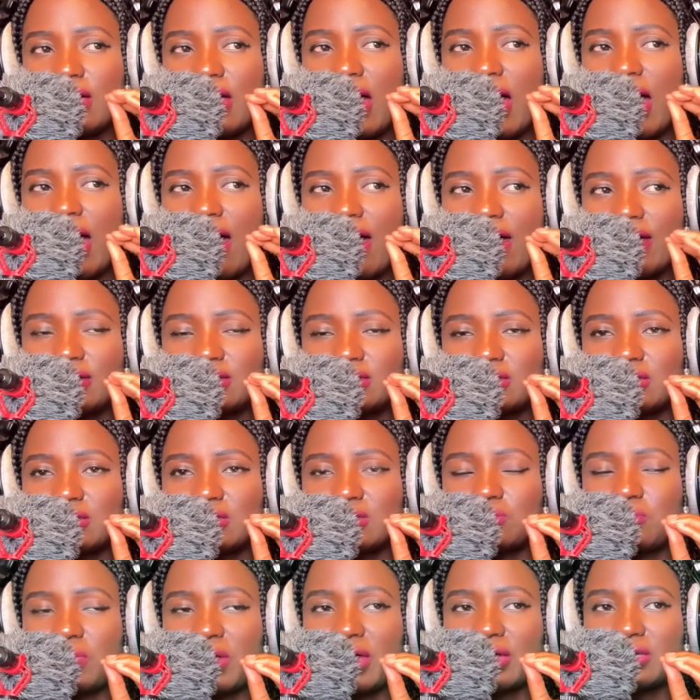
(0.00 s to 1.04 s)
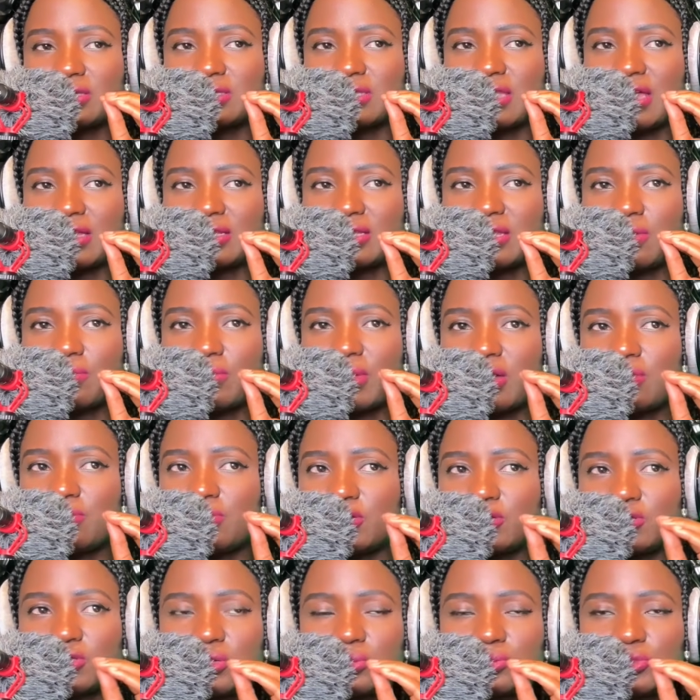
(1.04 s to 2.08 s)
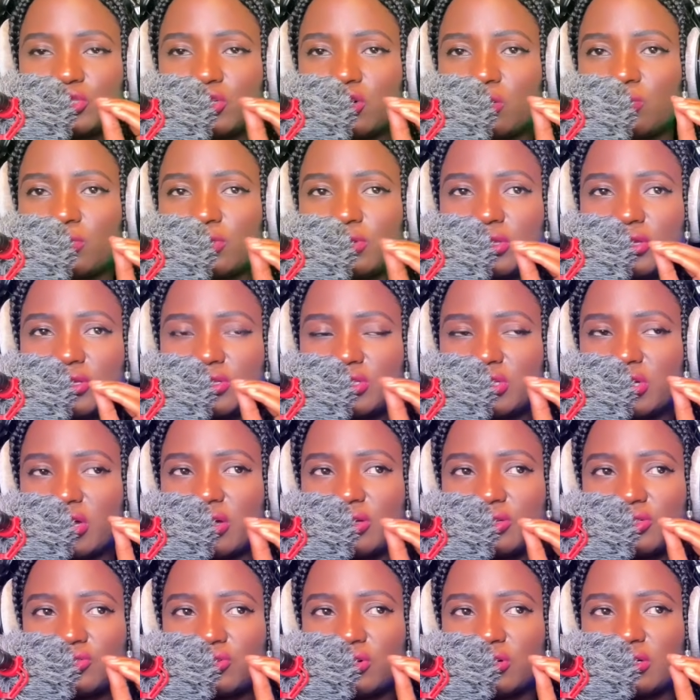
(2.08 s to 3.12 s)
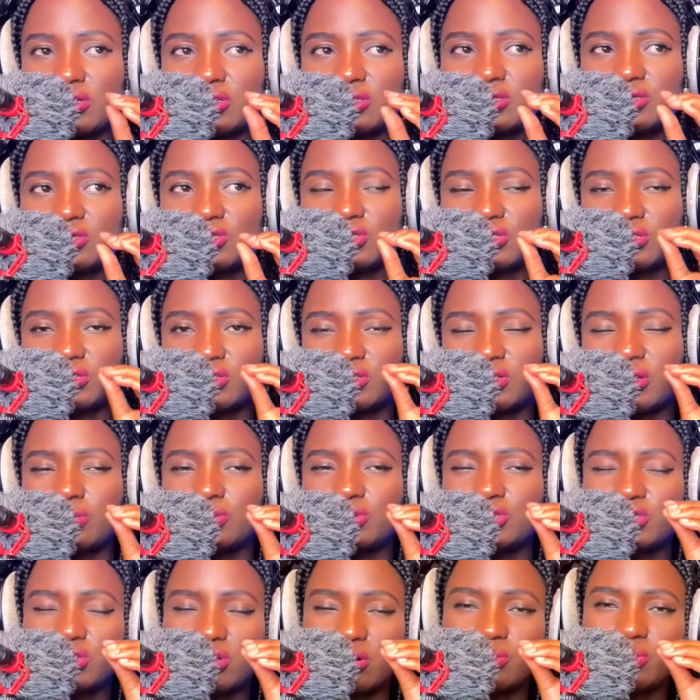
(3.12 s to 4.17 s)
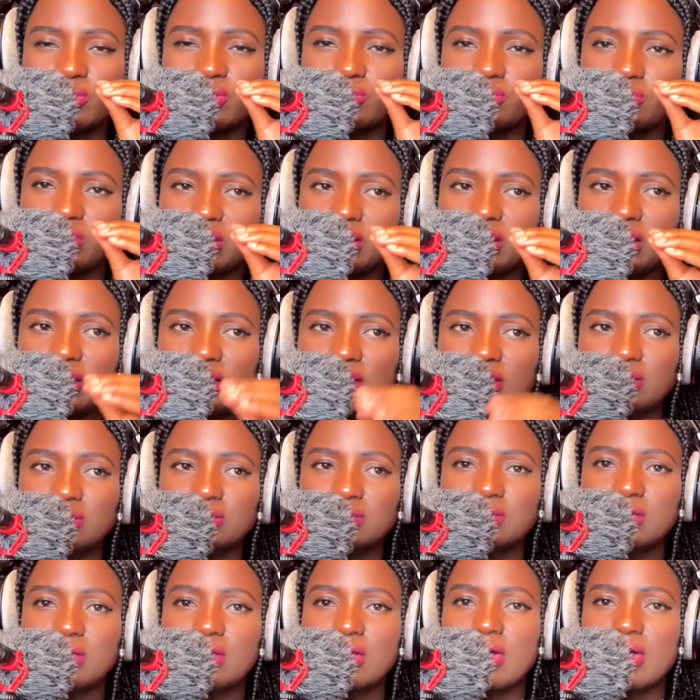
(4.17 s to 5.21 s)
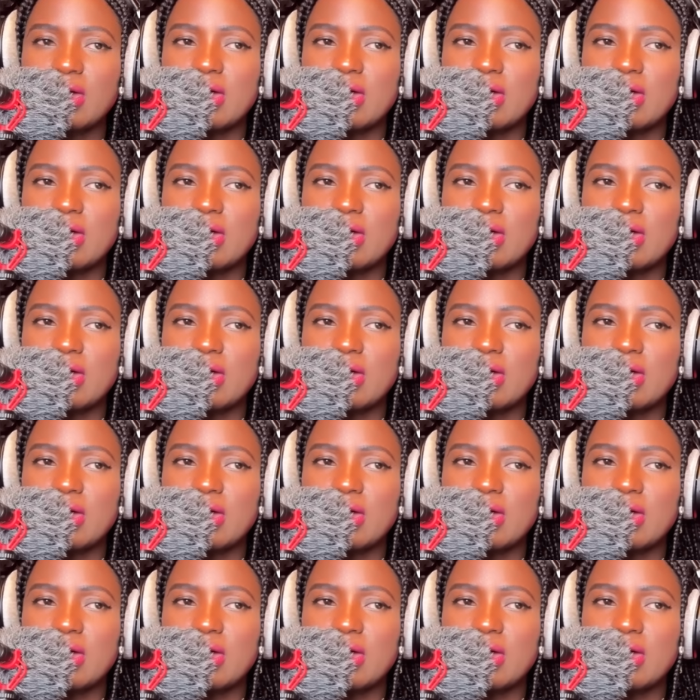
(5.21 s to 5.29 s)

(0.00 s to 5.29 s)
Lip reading: I suspect that there might be some double entendres, just some double meanings,